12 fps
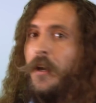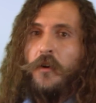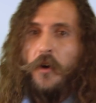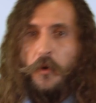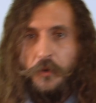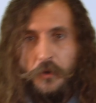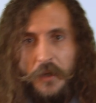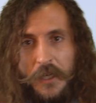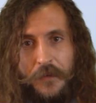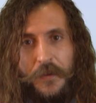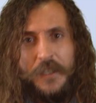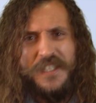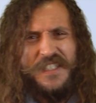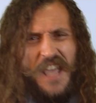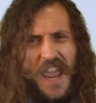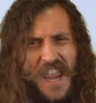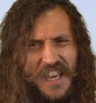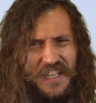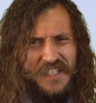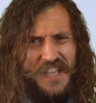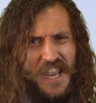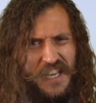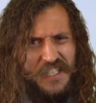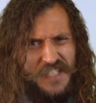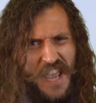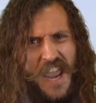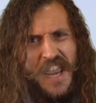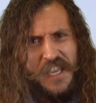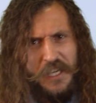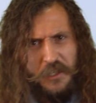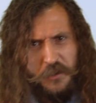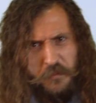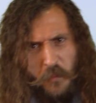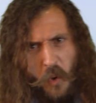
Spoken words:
their own greed. This take, and